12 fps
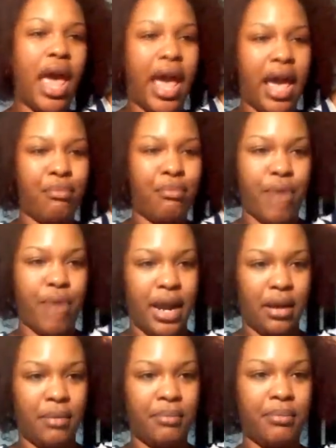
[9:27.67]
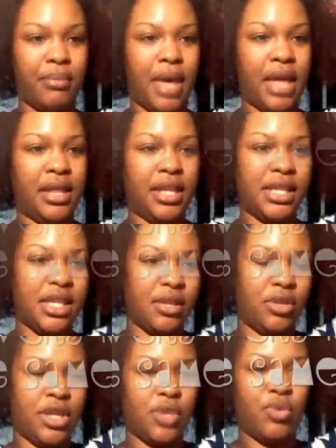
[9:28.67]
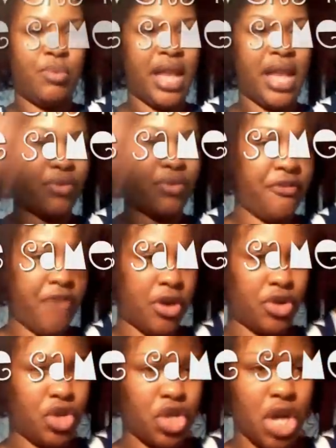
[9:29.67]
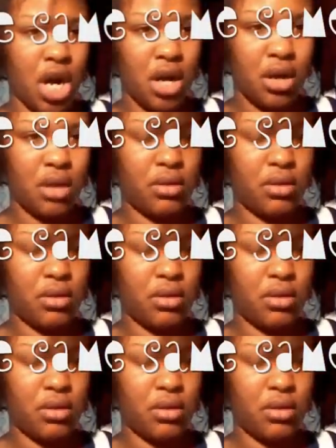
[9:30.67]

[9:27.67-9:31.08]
and braid them. And this would be like the first chunk.